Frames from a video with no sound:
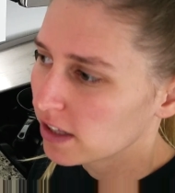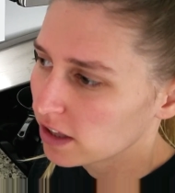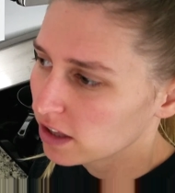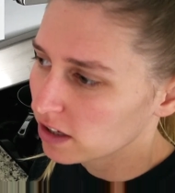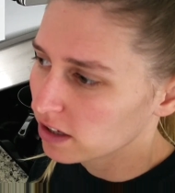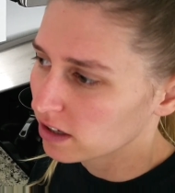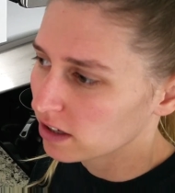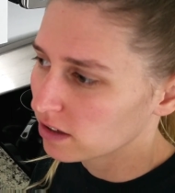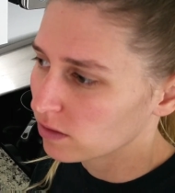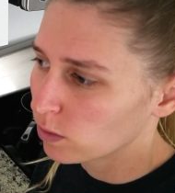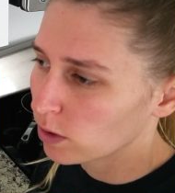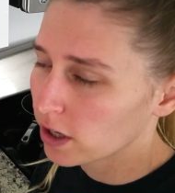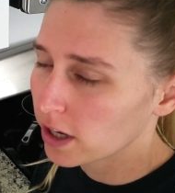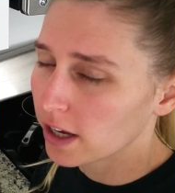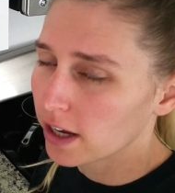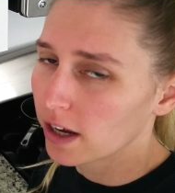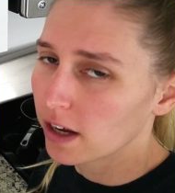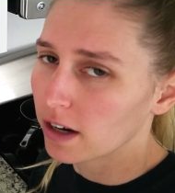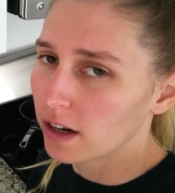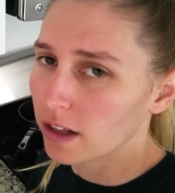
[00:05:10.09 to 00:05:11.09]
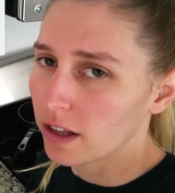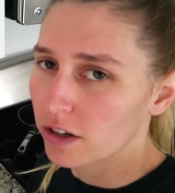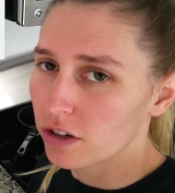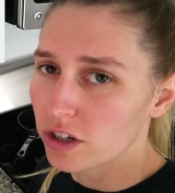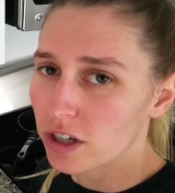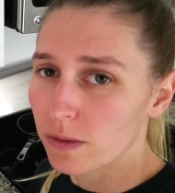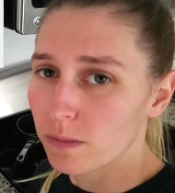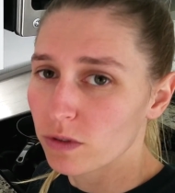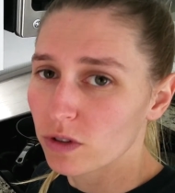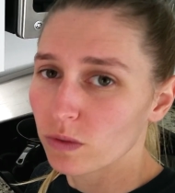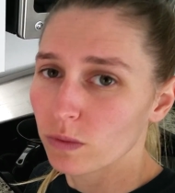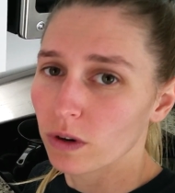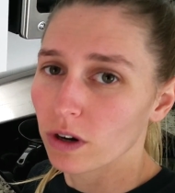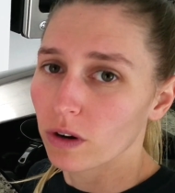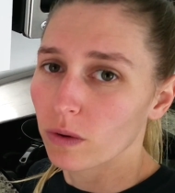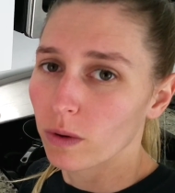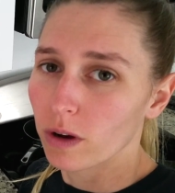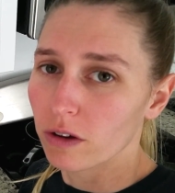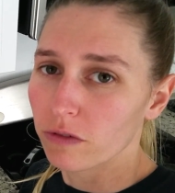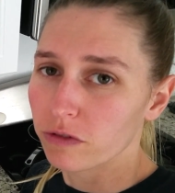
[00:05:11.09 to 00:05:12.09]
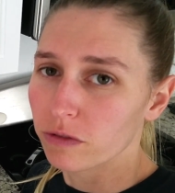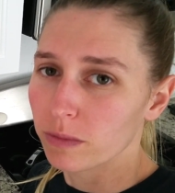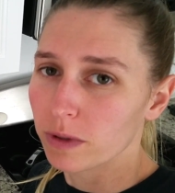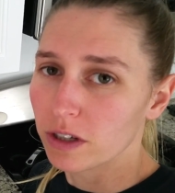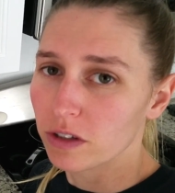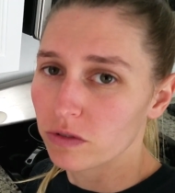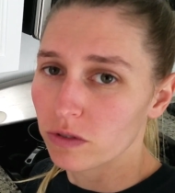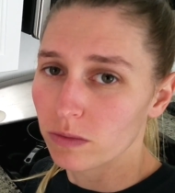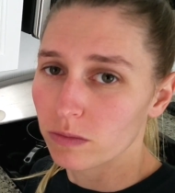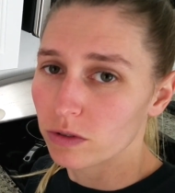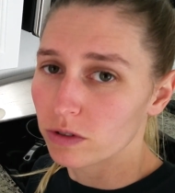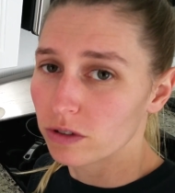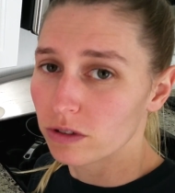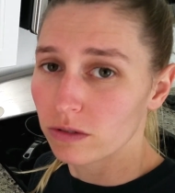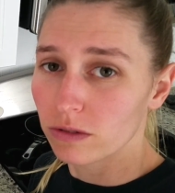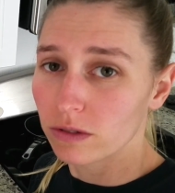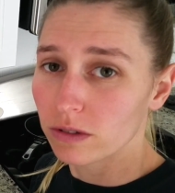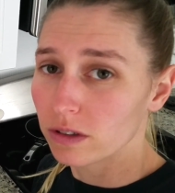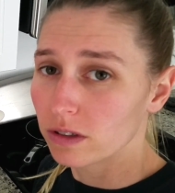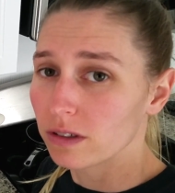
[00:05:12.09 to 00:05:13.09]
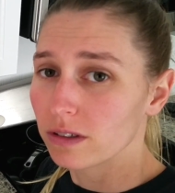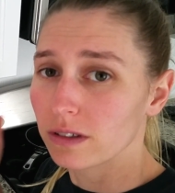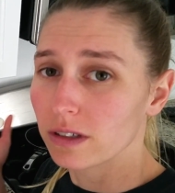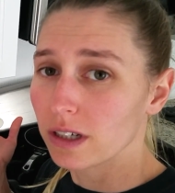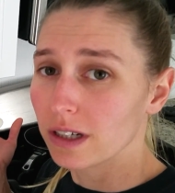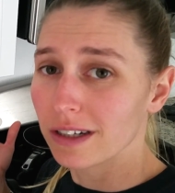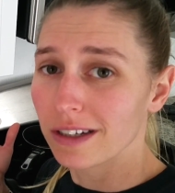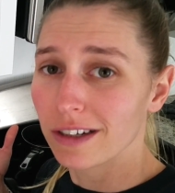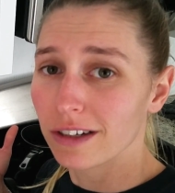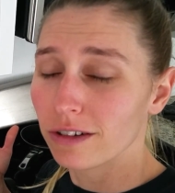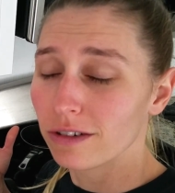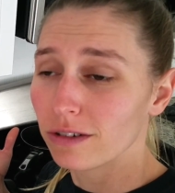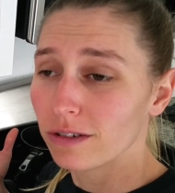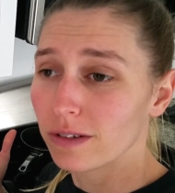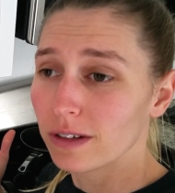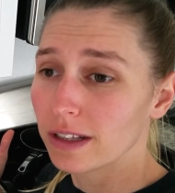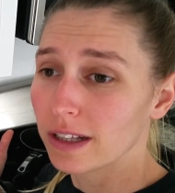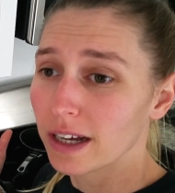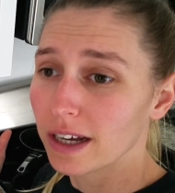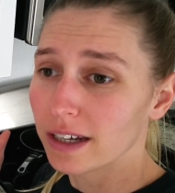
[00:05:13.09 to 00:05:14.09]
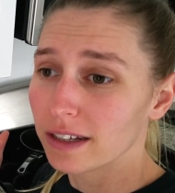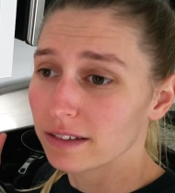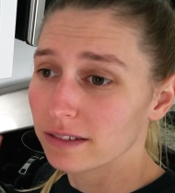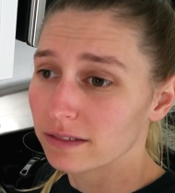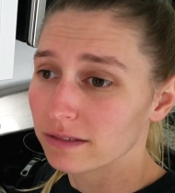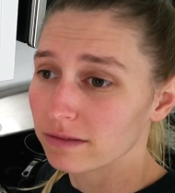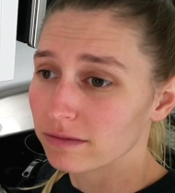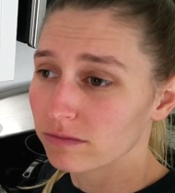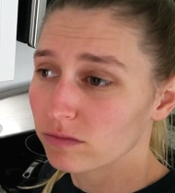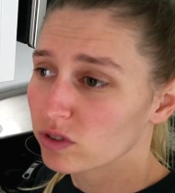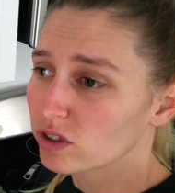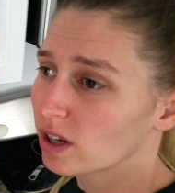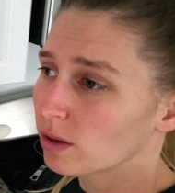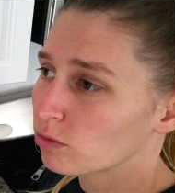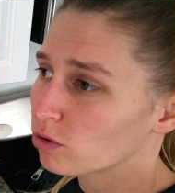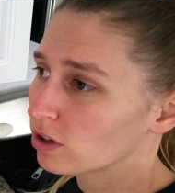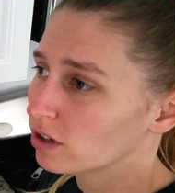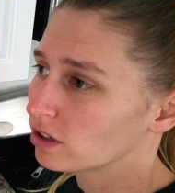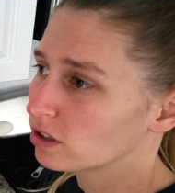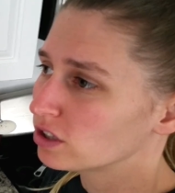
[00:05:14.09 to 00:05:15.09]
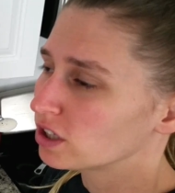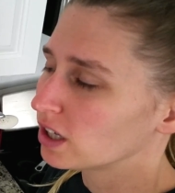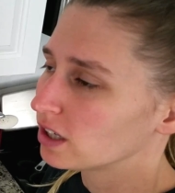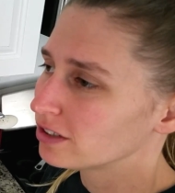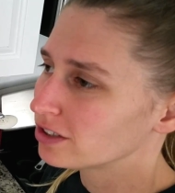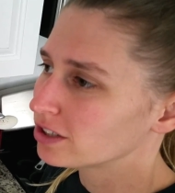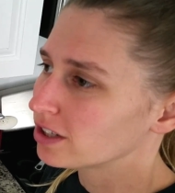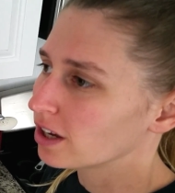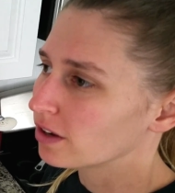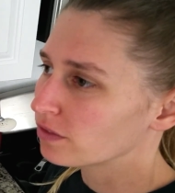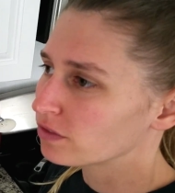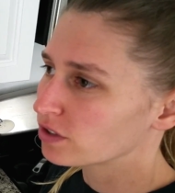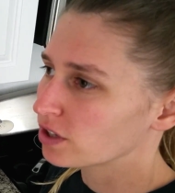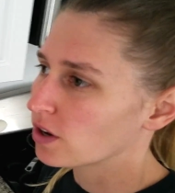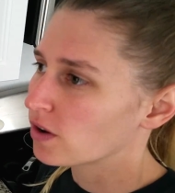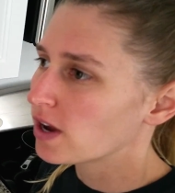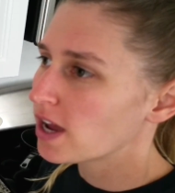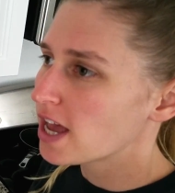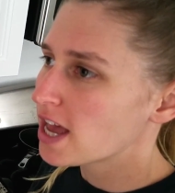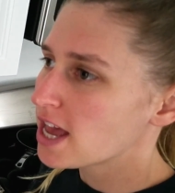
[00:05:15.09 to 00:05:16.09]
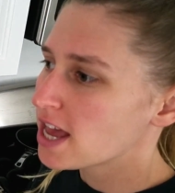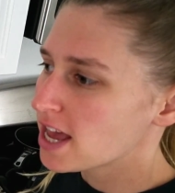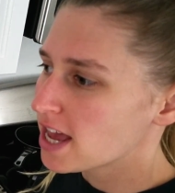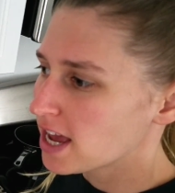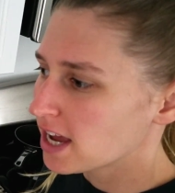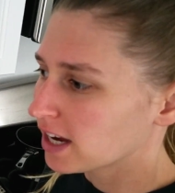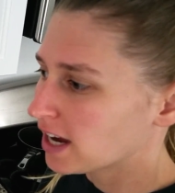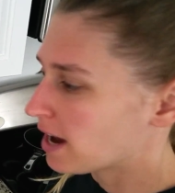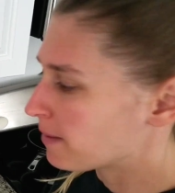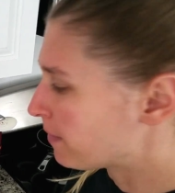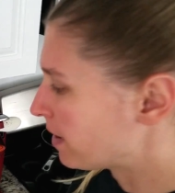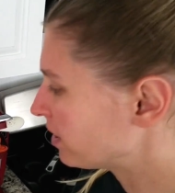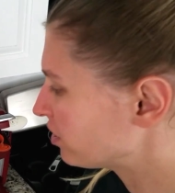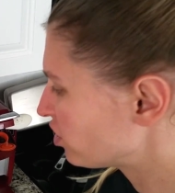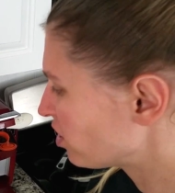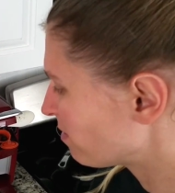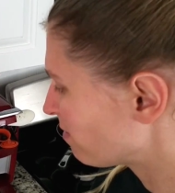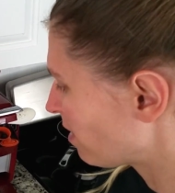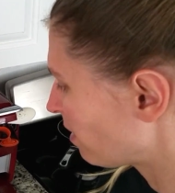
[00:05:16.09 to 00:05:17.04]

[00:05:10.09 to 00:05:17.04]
the working out at lunch seems to work well for me, so I'm just going to continue doing that and stop trying to change stuff. So, got my gym